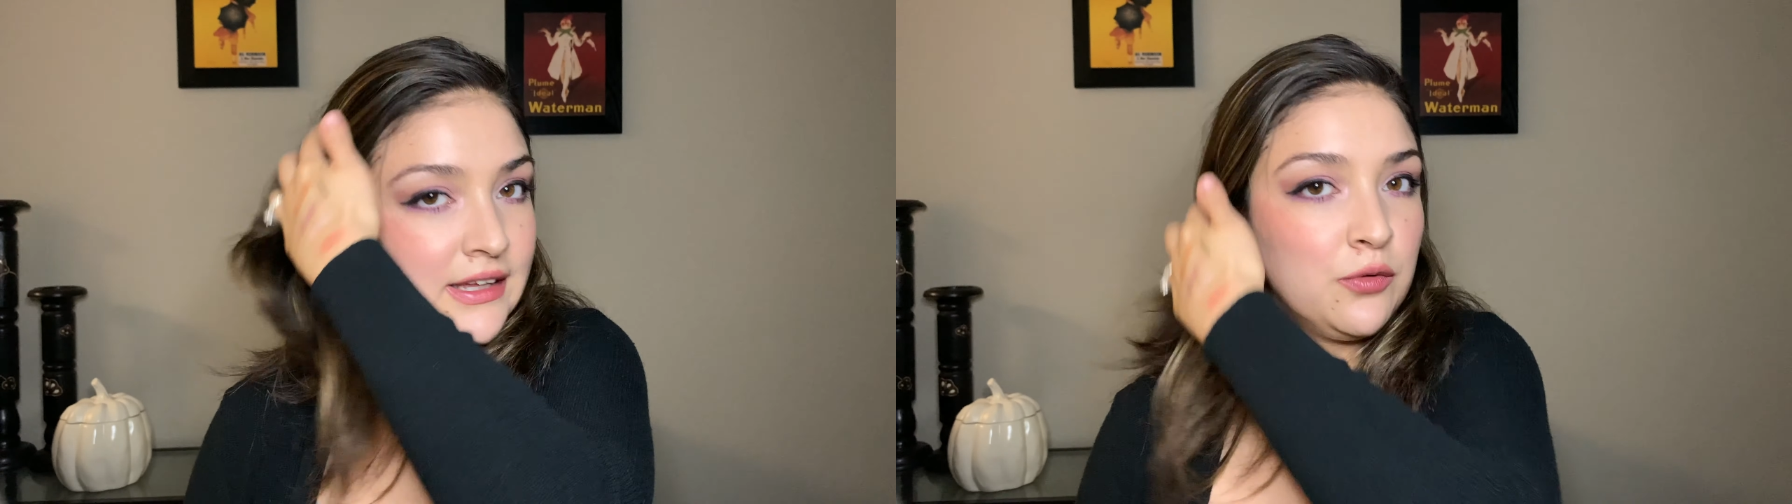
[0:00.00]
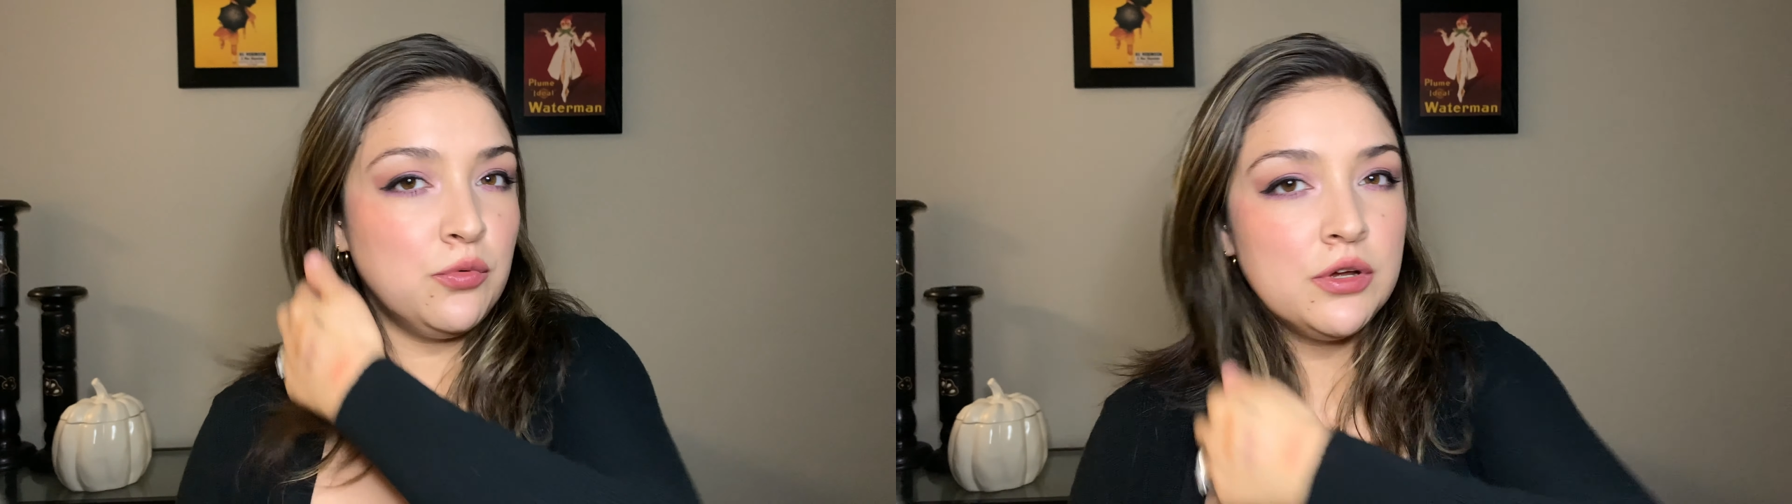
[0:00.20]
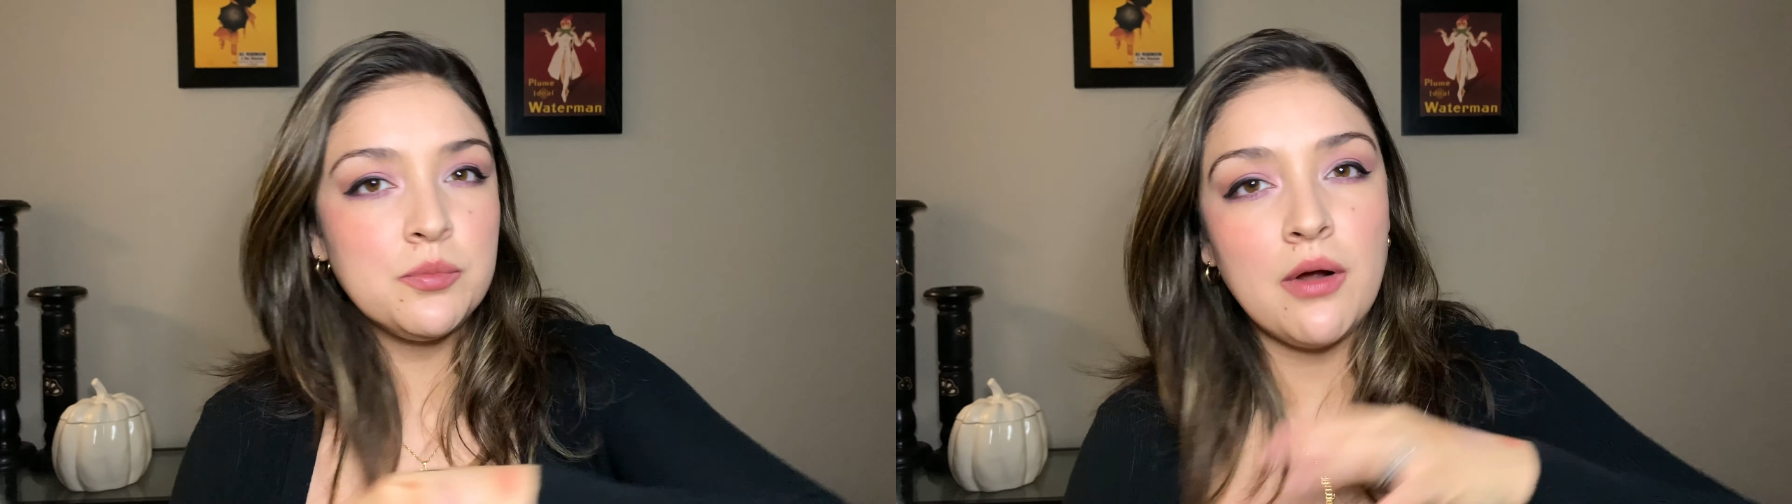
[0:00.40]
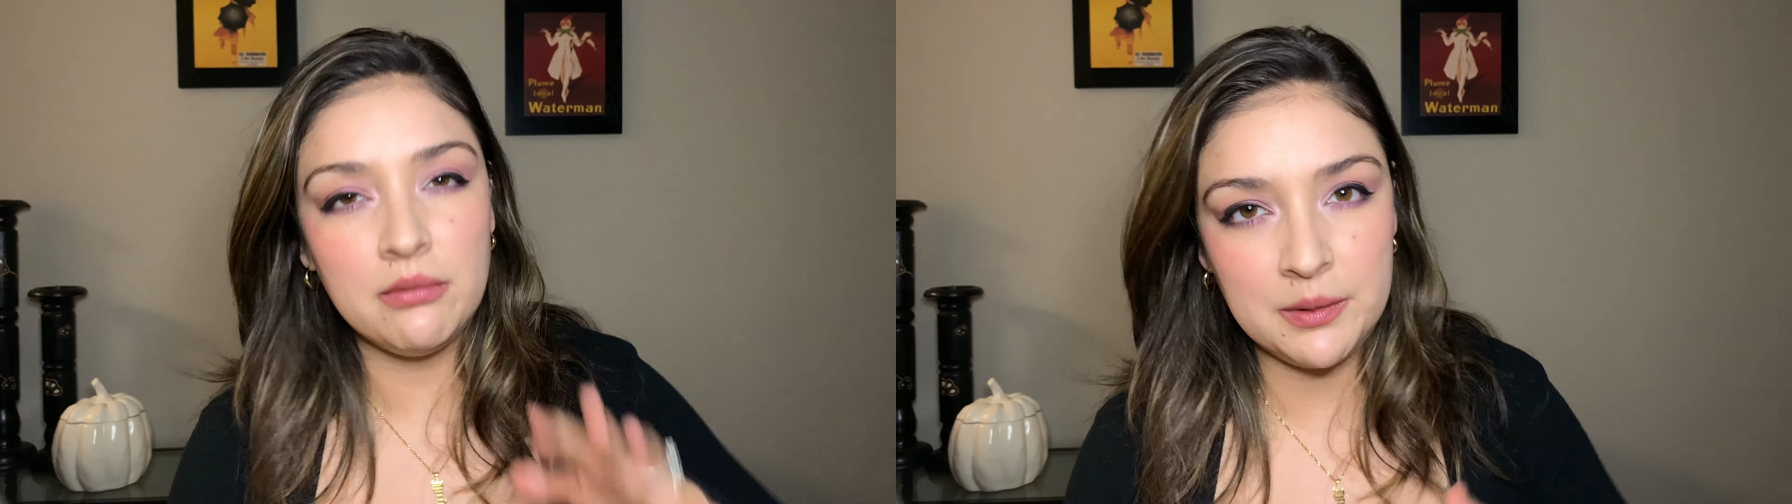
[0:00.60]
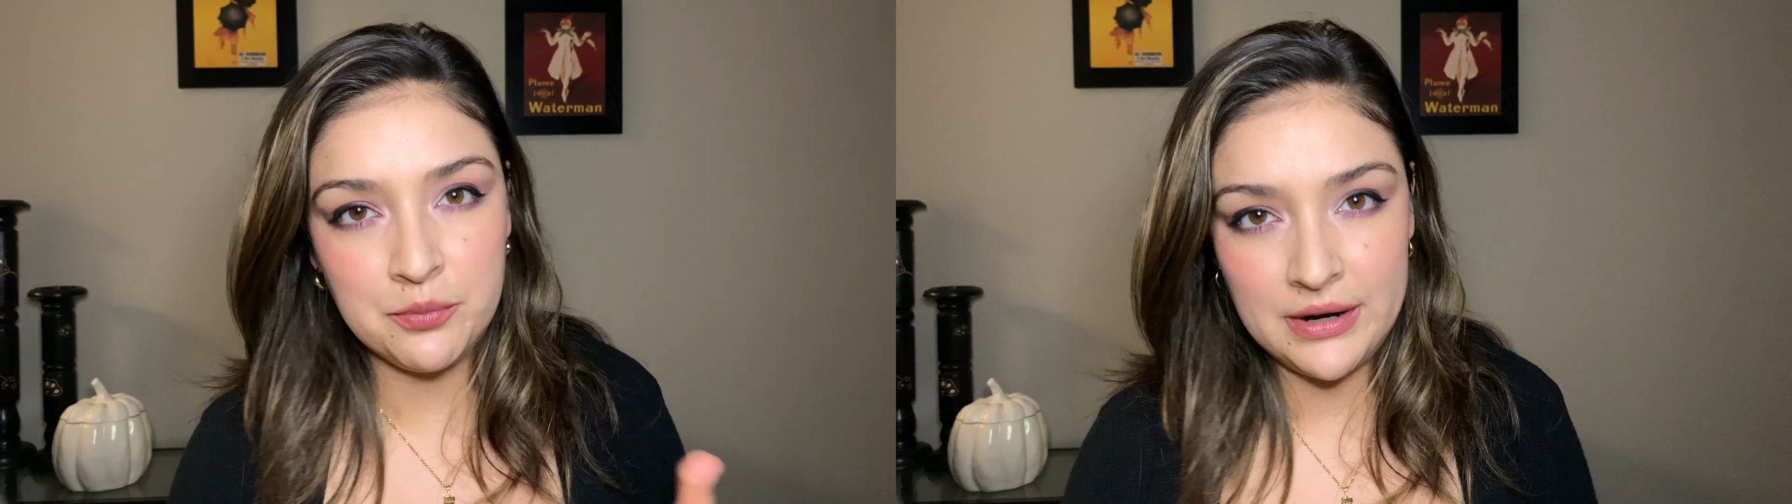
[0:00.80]
it would
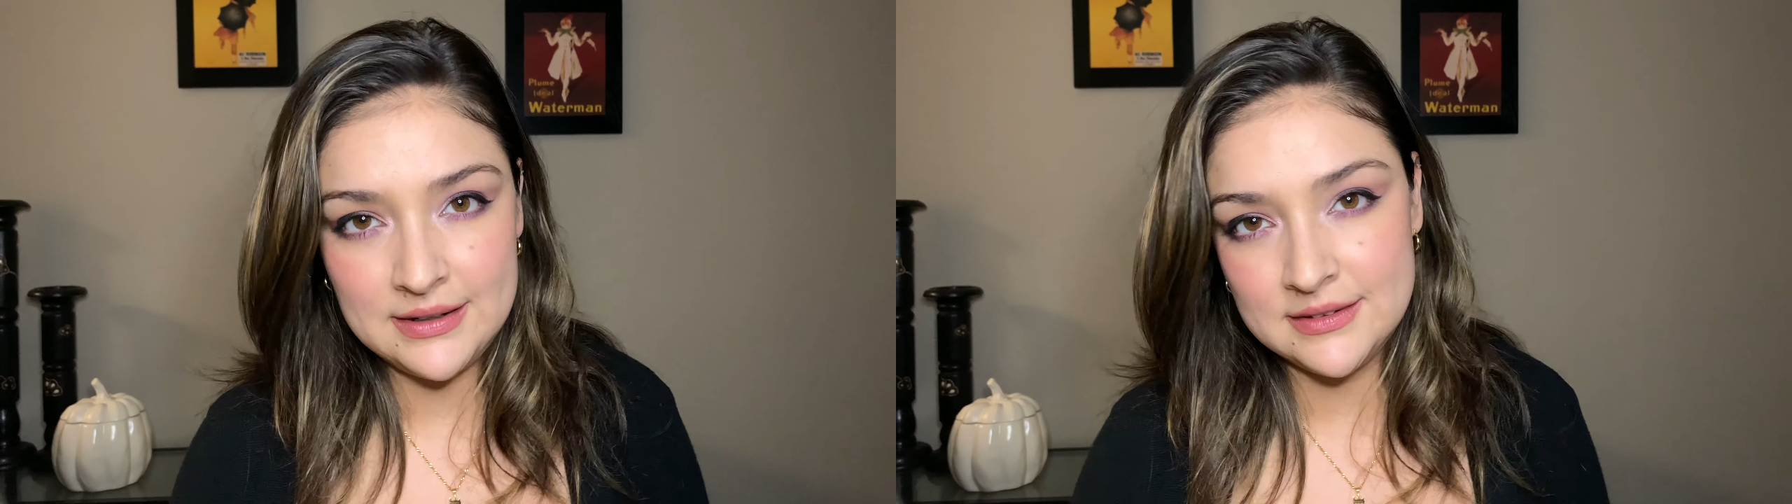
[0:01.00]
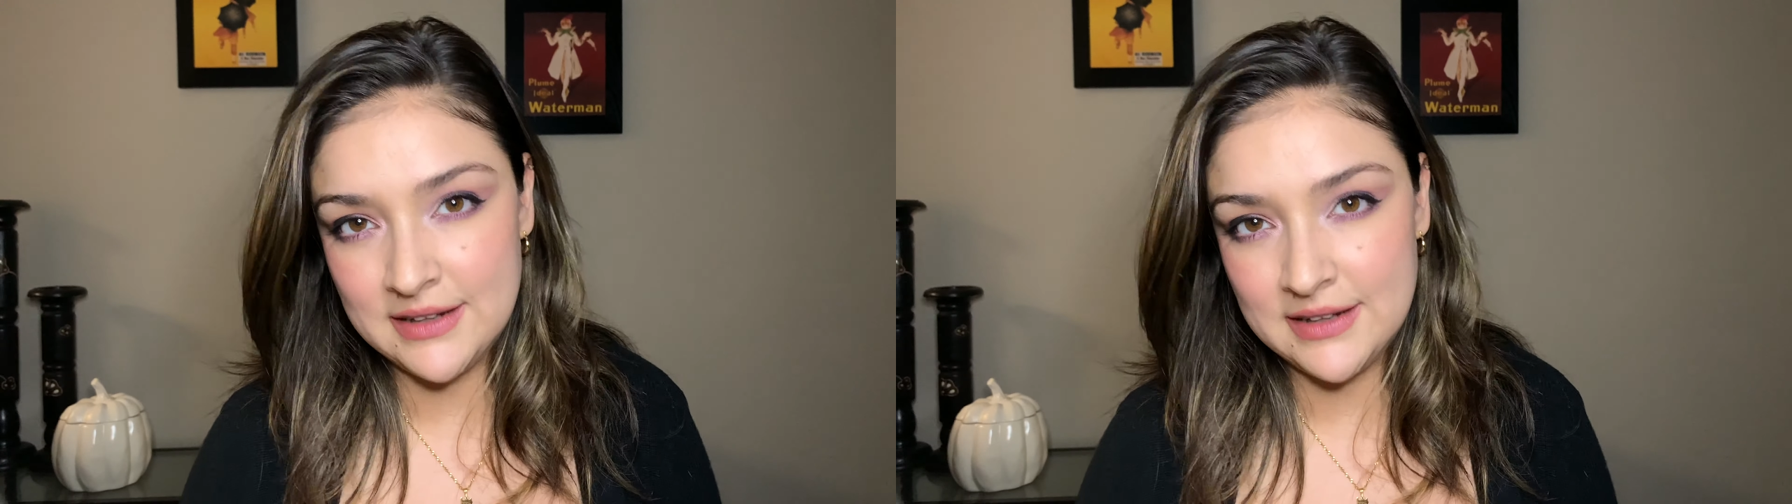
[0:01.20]
probably break